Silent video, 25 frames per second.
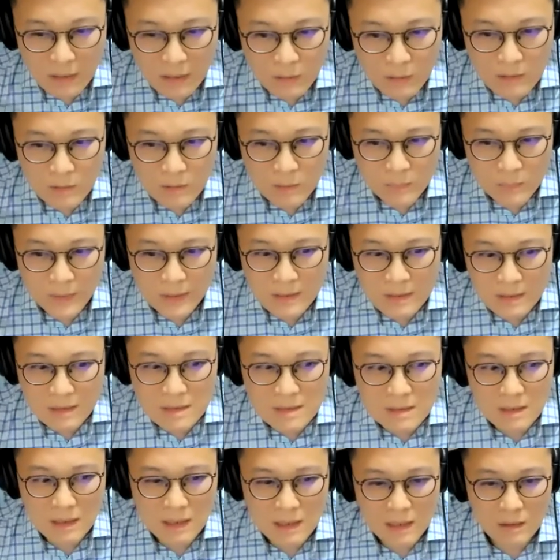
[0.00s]
little
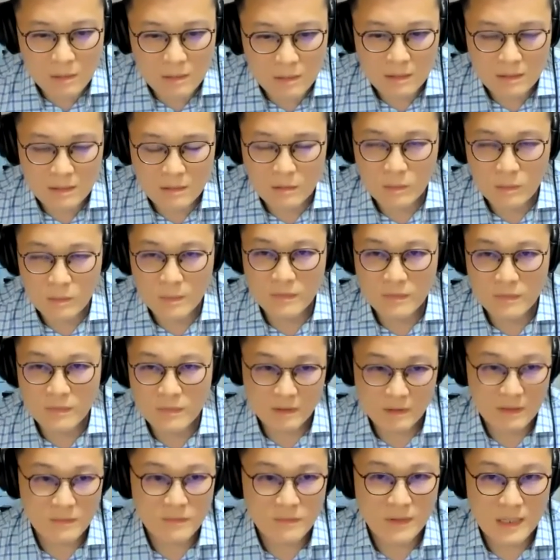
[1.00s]
practice, our group of
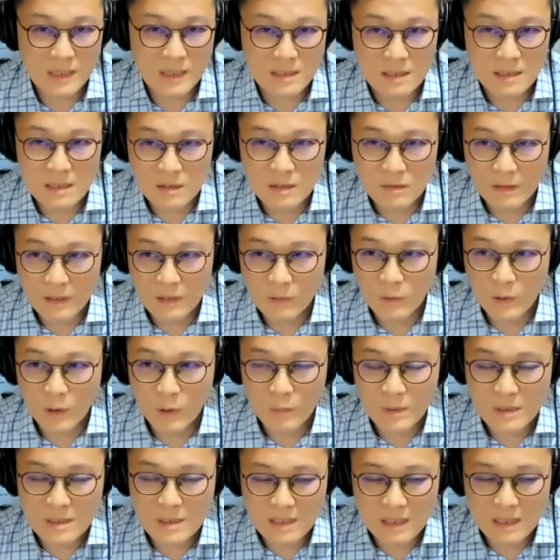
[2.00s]
career advisors, right, we
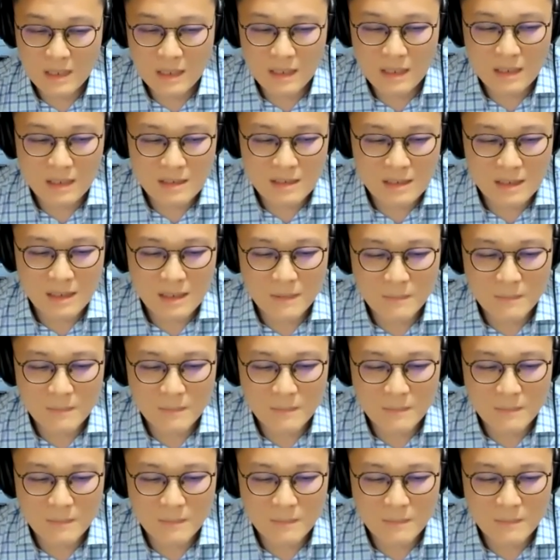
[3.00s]
always say there's